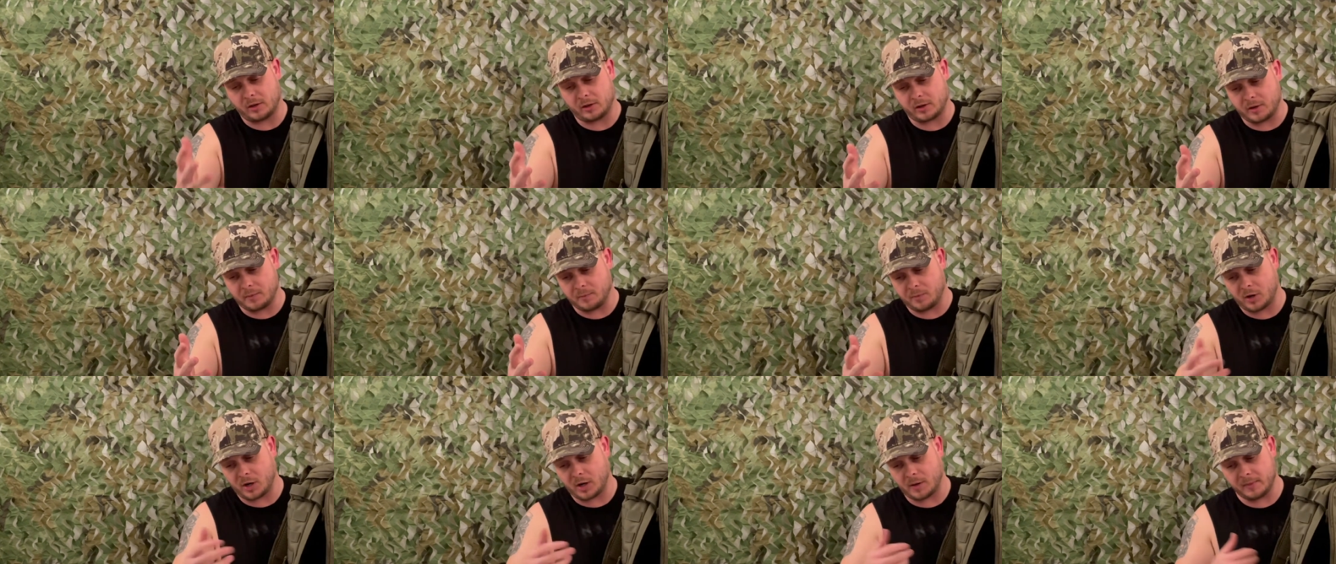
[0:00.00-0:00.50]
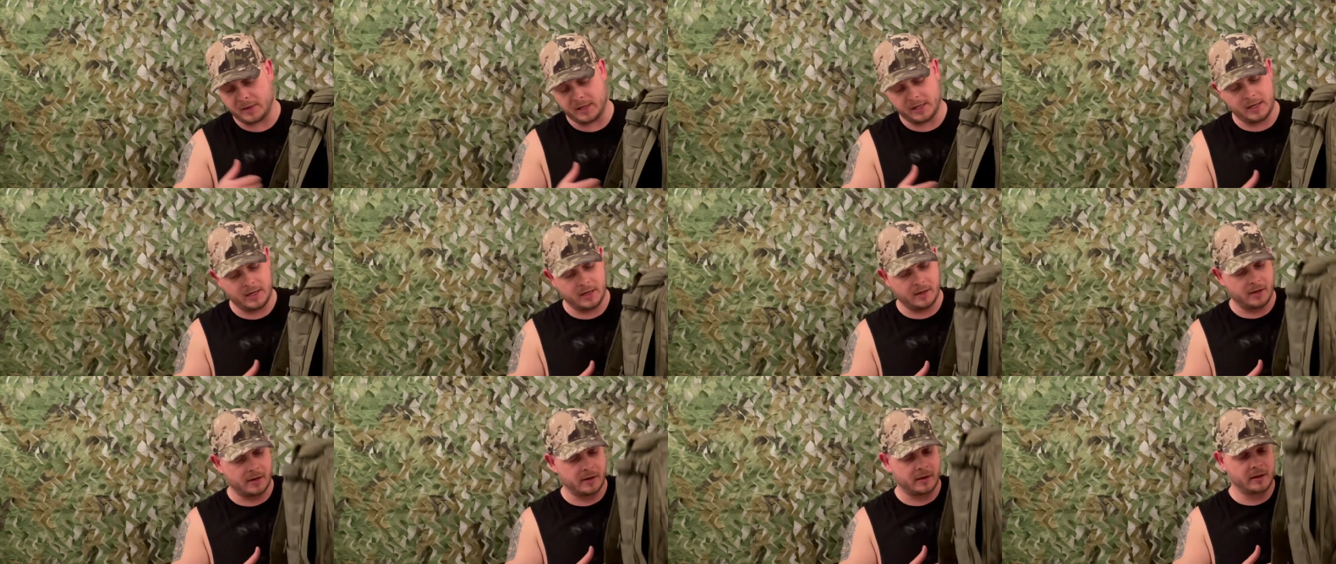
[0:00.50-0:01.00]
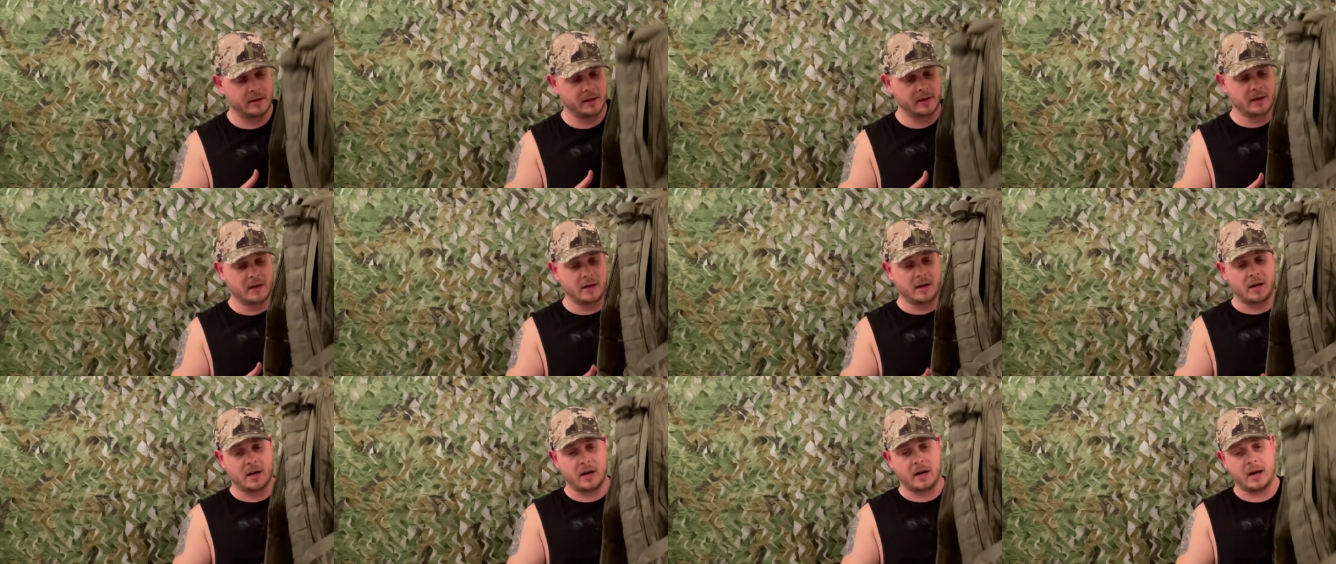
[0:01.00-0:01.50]
compartment here,
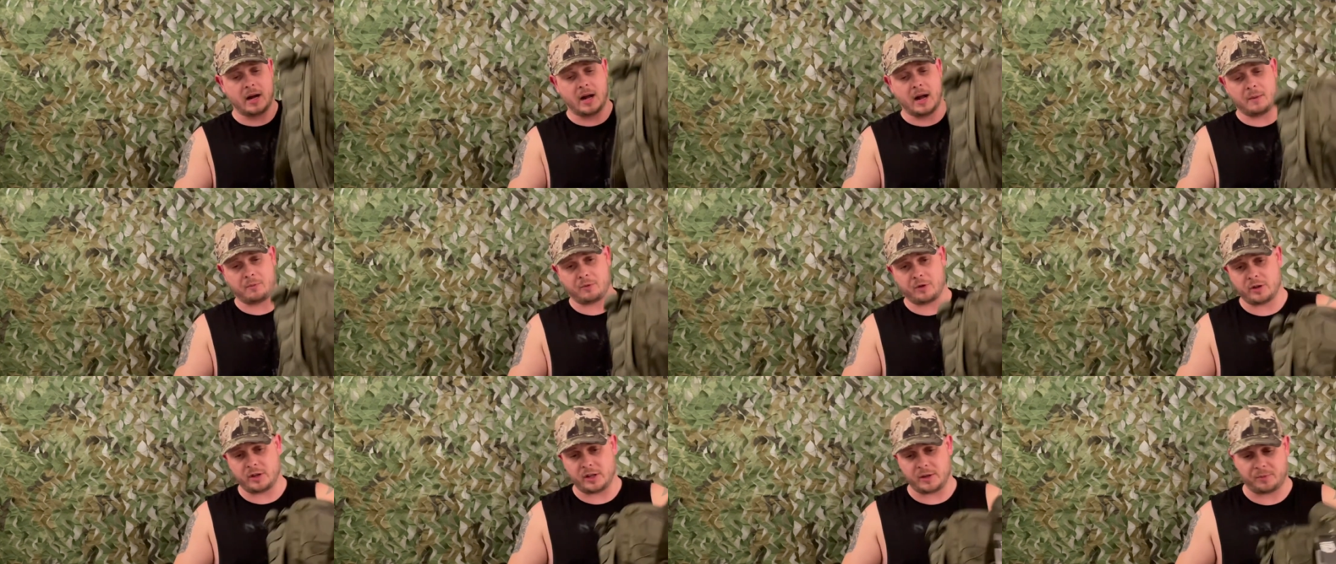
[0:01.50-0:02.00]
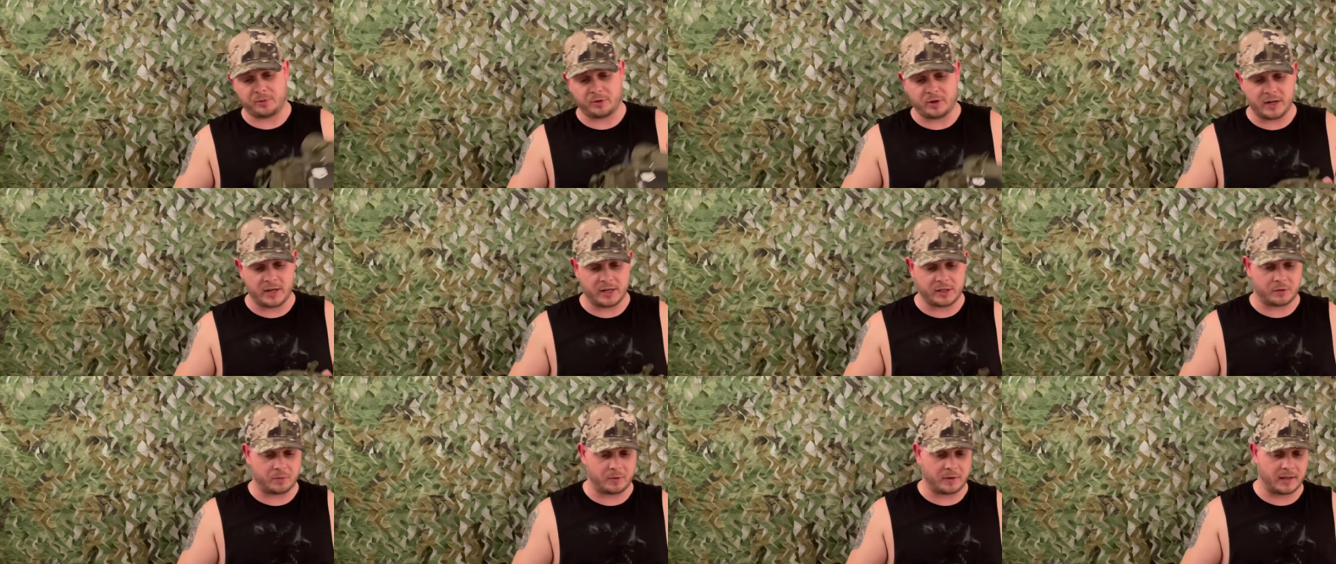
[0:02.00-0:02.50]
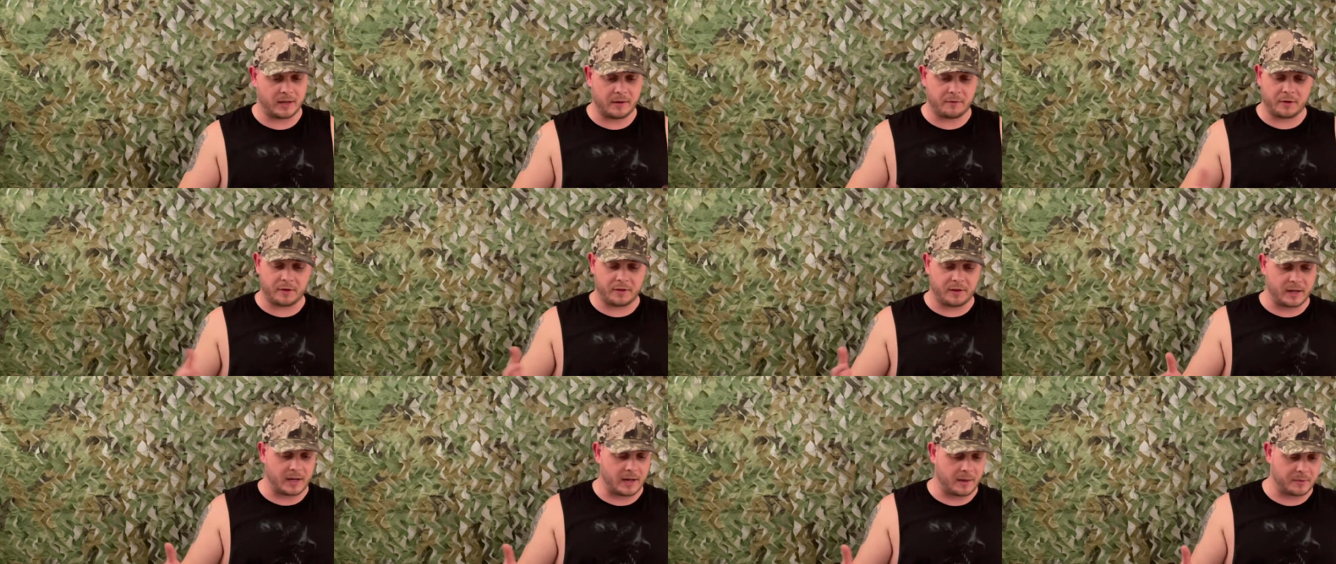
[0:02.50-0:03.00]
I'm really pleased with
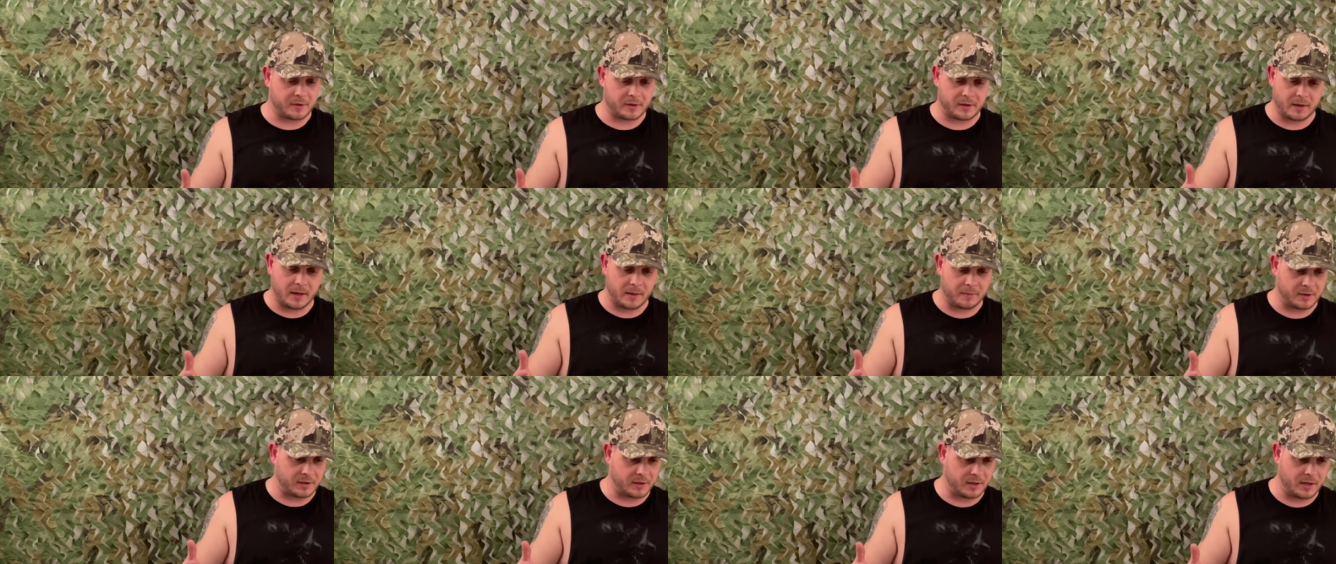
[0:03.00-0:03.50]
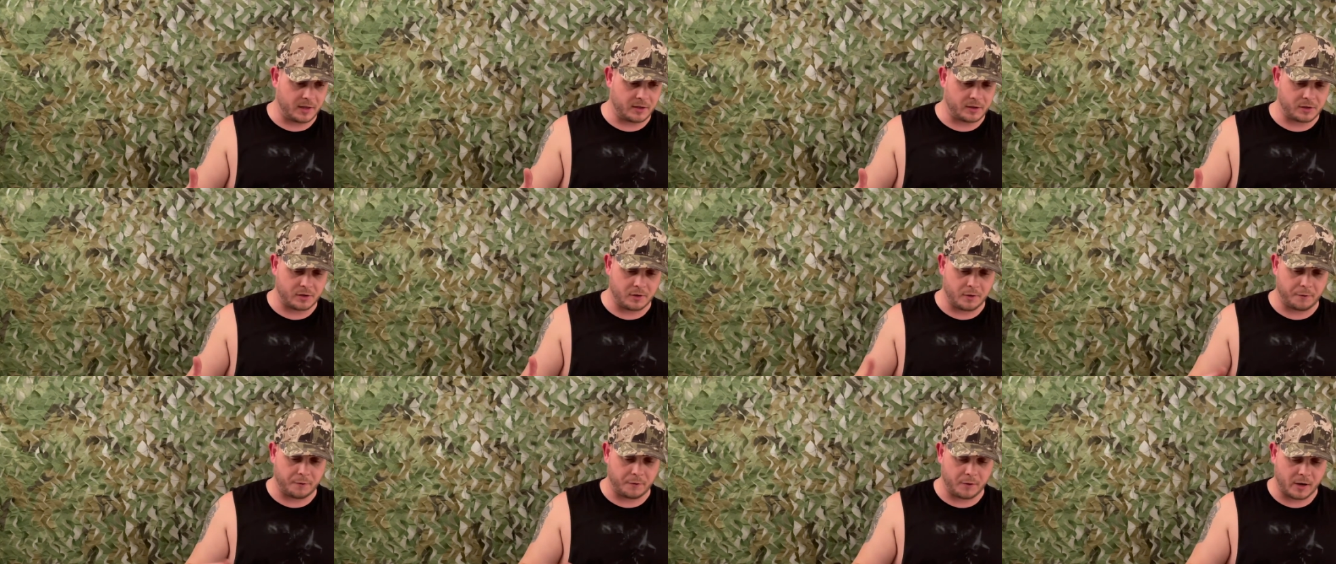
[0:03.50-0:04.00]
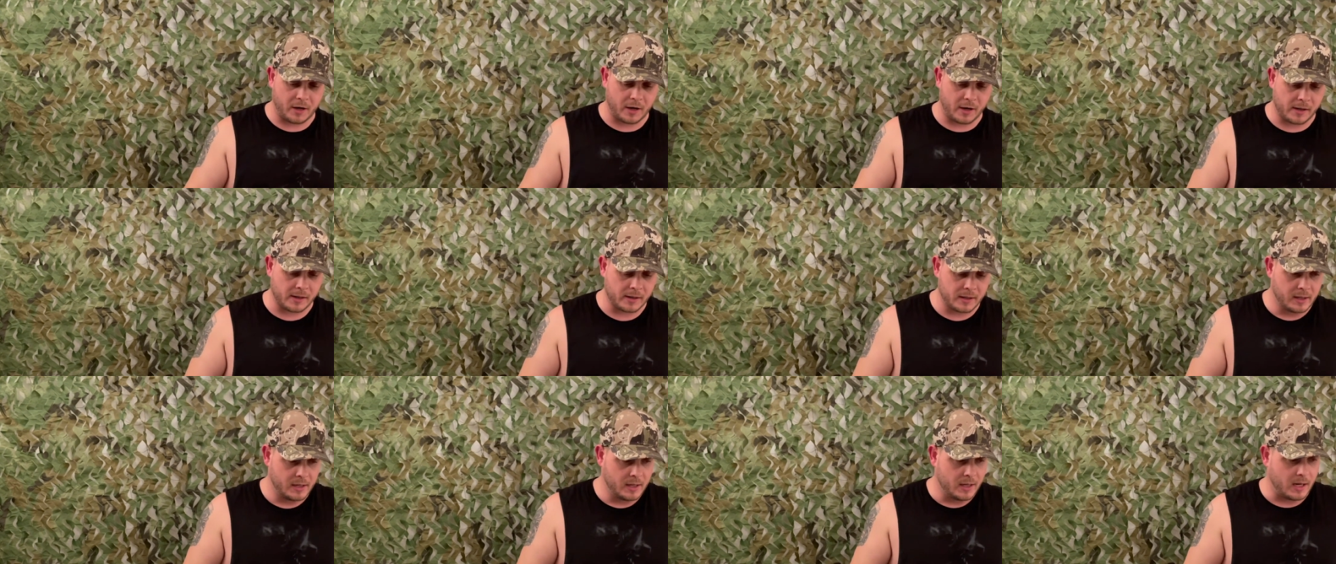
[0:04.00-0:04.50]
everything I'm seeing so far.